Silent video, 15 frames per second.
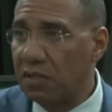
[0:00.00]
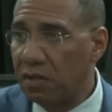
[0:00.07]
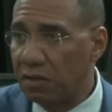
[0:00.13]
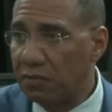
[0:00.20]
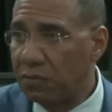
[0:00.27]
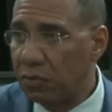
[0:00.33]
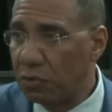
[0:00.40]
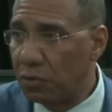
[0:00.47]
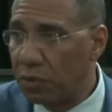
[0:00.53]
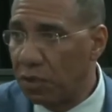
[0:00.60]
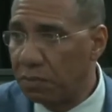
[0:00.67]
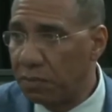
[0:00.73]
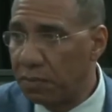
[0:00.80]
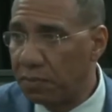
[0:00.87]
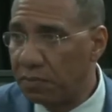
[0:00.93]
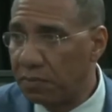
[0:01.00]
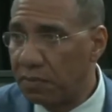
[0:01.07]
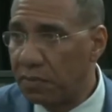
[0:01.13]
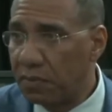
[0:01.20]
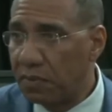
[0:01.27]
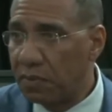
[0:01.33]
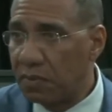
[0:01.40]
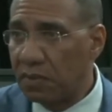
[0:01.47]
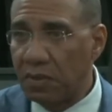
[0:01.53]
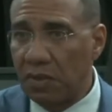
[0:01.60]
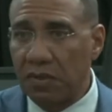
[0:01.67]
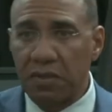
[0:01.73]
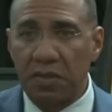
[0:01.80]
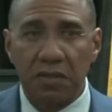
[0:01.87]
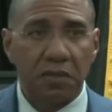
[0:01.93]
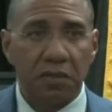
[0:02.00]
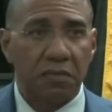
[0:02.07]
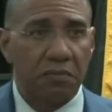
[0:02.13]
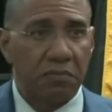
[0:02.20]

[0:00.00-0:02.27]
of Europe or the